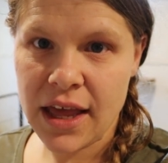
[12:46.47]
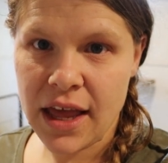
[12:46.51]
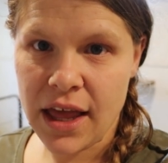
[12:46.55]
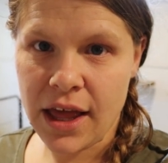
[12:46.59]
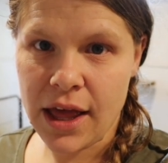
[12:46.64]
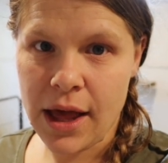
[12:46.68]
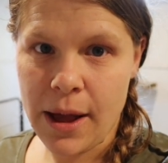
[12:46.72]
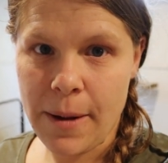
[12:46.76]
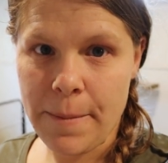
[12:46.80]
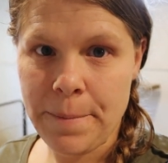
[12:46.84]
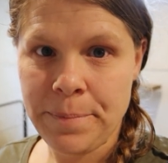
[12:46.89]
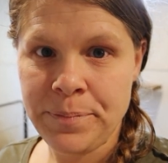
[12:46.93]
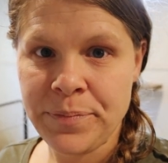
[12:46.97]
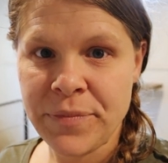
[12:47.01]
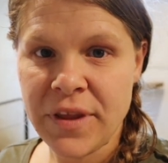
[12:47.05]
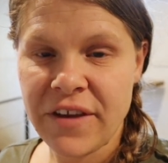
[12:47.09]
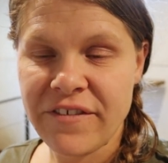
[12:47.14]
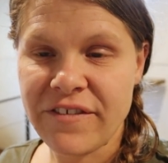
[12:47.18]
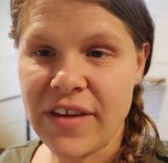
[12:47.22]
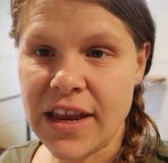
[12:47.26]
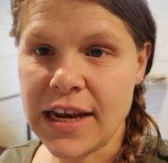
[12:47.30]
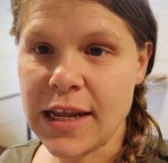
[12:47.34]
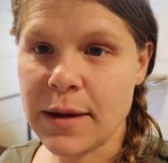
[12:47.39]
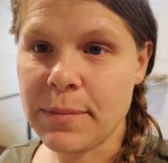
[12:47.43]
Um,
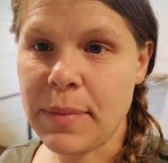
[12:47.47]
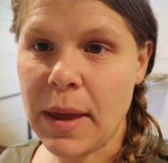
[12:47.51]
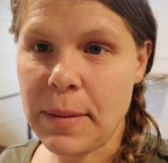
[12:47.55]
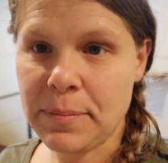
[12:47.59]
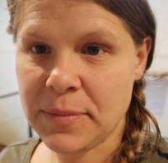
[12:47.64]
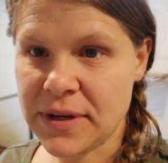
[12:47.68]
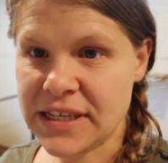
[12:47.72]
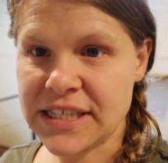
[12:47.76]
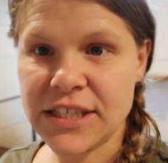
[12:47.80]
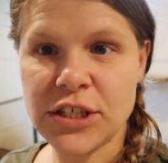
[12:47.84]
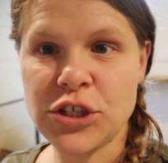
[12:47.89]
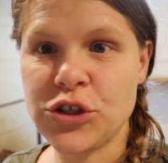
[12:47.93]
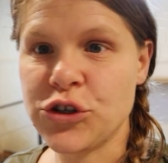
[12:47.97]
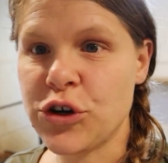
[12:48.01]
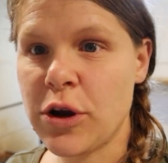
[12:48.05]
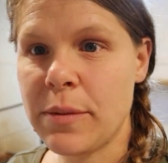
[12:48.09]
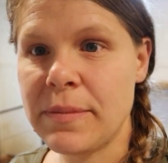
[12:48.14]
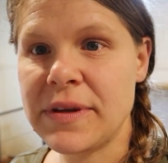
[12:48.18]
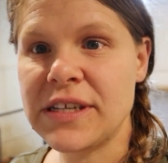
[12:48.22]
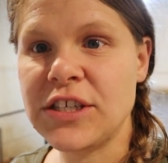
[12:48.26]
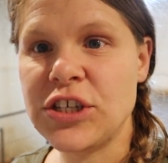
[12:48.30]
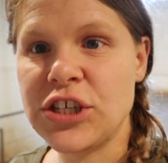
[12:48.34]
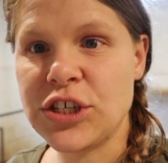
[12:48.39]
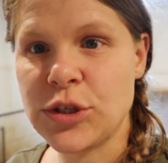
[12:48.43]
fading puppy
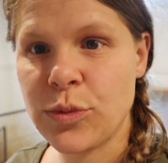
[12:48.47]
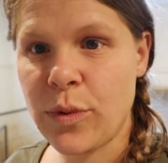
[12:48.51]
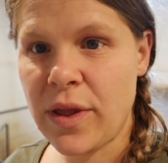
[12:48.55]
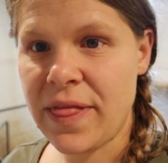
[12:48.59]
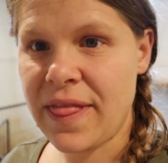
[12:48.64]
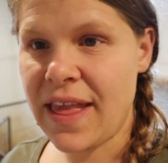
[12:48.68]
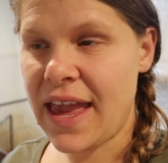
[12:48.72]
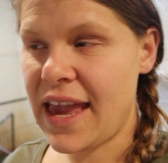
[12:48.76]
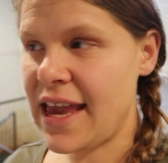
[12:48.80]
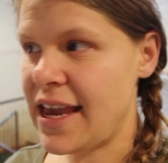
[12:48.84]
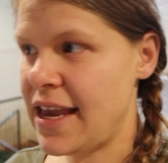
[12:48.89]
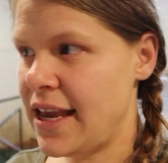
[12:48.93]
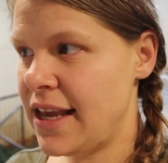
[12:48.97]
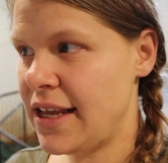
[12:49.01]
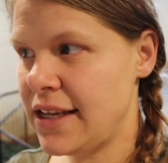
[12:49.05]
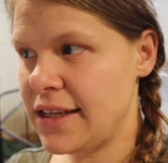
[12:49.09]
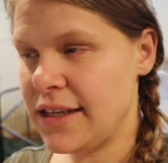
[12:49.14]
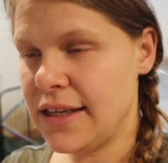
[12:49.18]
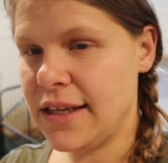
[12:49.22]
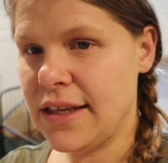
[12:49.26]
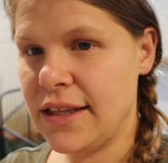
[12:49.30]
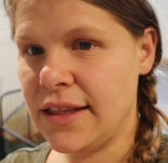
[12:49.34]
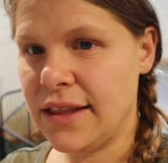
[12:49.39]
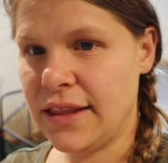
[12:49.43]
syndrome is just when they
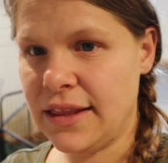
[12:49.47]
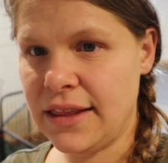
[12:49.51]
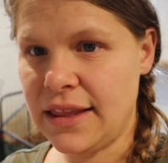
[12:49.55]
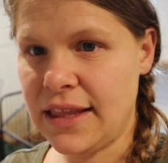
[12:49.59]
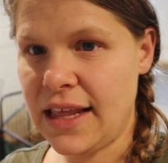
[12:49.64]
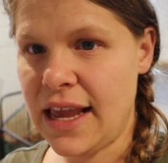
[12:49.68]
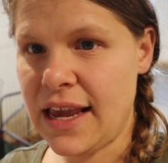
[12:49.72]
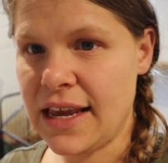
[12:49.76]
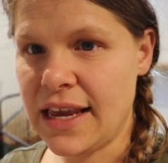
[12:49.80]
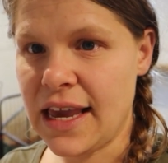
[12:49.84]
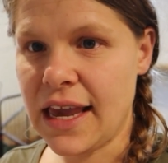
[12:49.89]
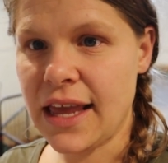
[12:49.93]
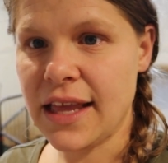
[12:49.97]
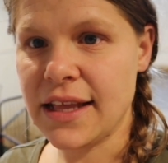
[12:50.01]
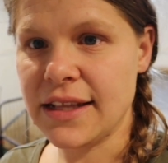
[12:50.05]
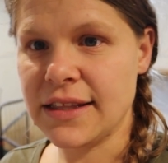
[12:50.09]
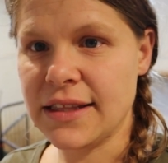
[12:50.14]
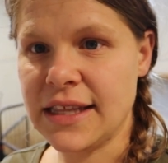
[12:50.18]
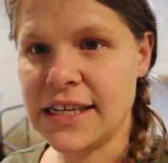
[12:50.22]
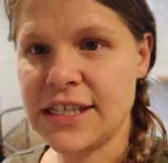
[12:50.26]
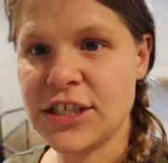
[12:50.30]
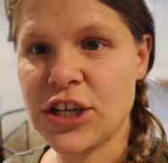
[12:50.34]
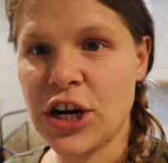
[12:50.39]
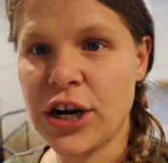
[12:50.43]
they get
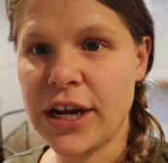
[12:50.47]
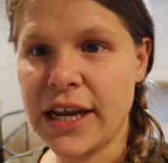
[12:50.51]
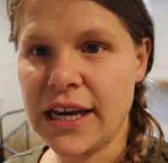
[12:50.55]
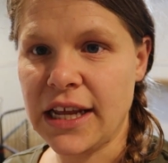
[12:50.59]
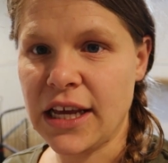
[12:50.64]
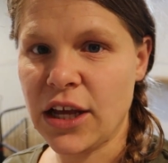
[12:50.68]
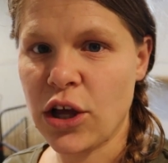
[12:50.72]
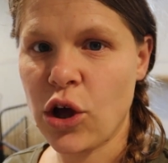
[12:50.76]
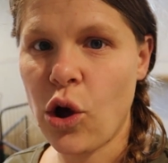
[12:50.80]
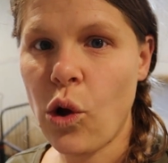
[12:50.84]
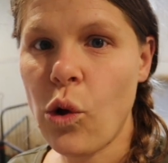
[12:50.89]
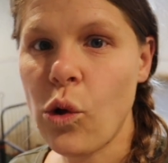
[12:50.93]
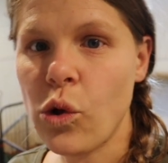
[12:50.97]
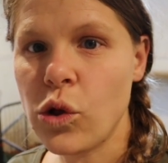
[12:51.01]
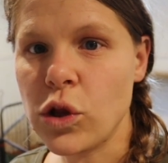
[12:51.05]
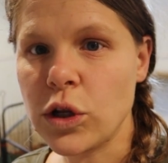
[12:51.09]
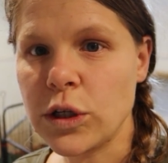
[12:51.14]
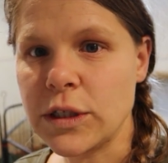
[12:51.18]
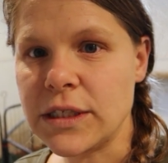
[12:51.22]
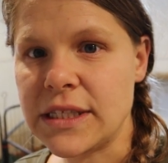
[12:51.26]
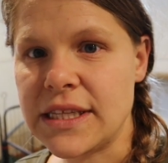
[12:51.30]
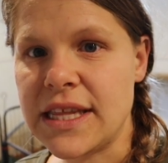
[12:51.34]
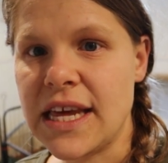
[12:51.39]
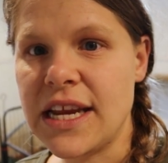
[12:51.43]
they start getting
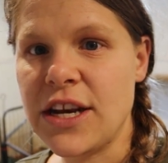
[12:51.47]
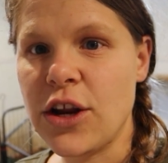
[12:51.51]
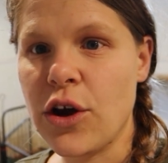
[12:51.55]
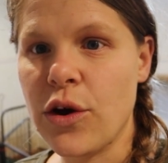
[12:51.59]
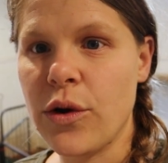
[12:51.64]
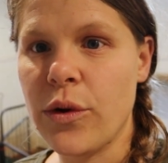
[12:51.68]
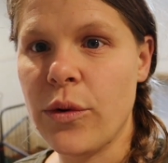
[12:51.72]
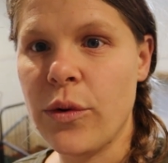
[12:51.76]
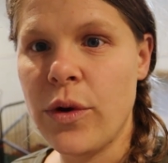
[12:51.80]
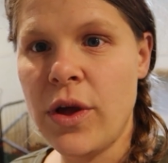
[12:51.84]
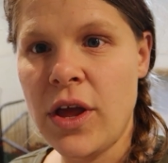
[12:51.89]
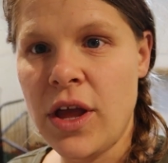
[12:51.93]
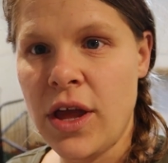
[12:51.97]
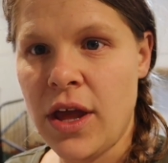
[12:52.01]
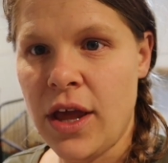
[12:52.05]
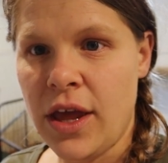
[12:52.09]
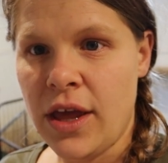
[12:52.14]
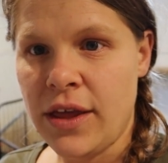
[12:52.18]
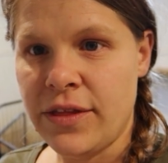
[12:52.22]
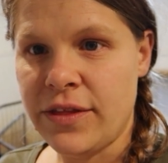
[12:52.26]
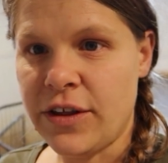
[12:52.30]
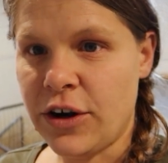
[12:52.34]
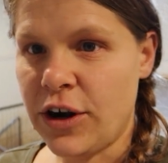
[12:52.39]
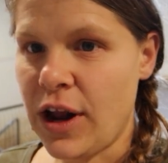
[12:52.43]
cold, they don't,
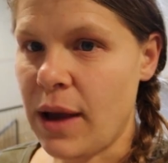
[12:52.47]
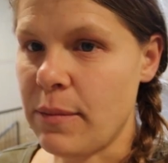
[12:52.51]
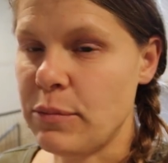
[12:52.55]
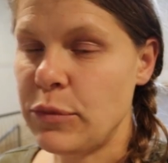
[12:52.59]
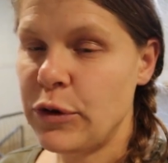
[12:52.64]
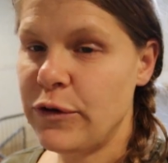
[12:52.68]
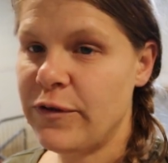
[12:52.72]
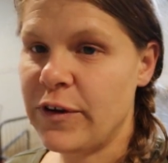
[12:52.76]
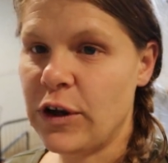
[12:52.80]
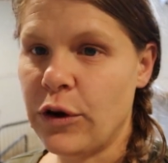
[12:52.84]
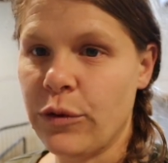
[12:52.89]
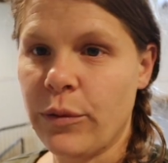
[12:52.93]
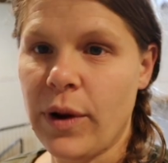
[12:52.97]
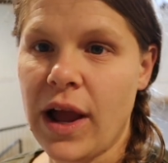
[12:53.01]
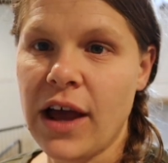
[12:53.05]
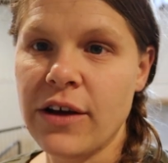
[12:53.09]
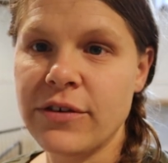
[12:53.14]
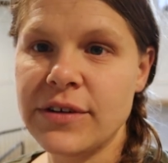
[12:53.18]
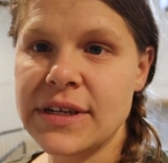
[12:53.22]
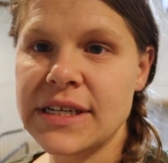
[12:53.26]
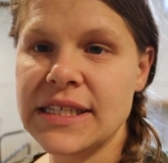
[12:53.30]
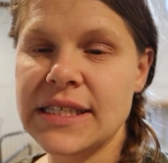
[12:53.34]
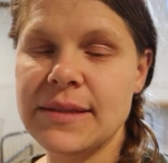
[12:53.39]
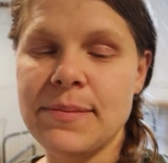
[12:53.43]
they're not moving
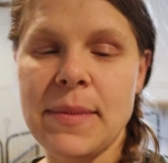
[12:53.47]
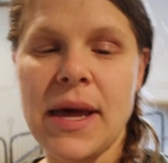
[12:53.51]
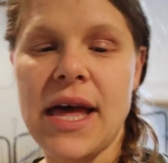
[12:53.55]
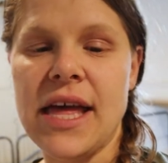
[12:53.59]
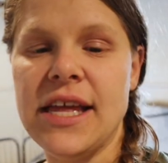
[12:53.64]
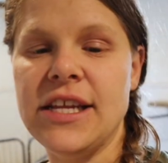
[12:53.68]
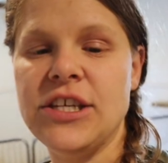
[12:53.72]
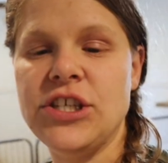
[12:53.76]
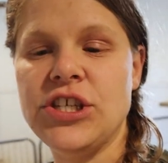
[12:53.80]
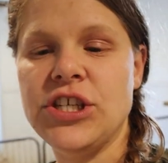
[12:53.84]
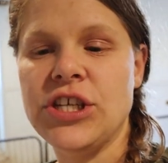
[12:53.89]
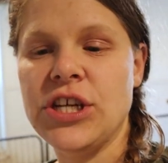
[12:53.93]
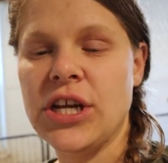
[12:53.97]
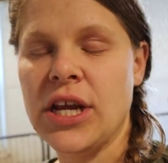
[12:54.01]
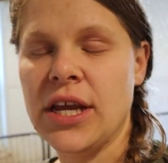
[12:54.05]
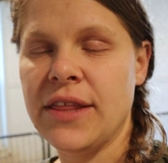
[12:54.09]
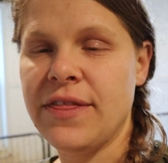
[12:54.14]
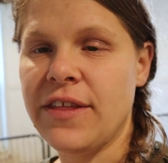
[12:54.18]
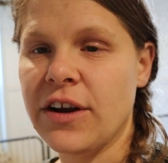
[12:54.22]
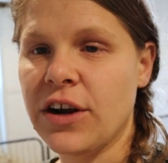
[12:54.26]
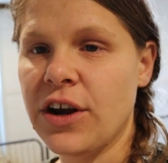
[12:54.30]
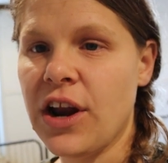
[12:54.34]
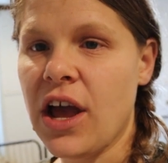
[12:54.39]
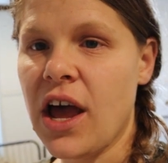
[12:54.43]
around as much,
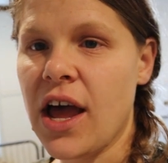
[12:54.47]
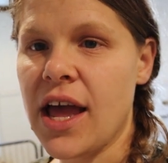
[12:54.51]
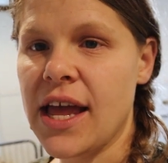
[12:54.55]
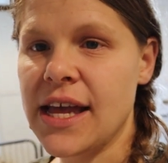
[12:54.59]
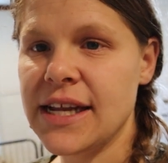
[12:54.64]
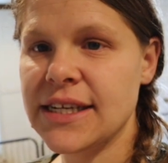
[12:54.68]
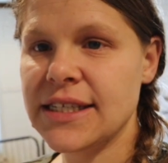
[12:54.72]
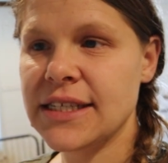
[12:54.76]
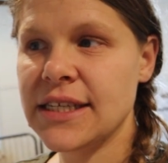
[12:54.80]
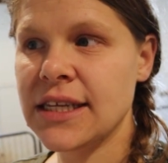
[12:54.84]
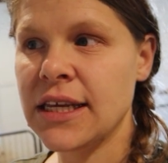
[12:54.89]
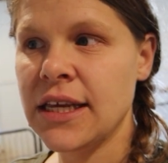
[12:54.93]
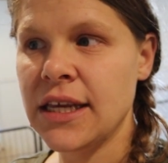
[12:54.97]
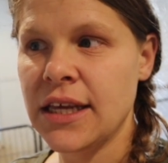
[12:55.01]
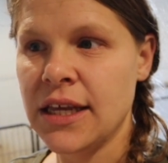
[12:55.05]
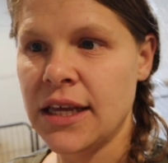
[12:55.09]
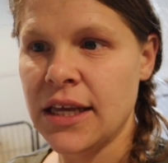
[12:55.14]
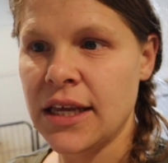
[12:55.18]
they're not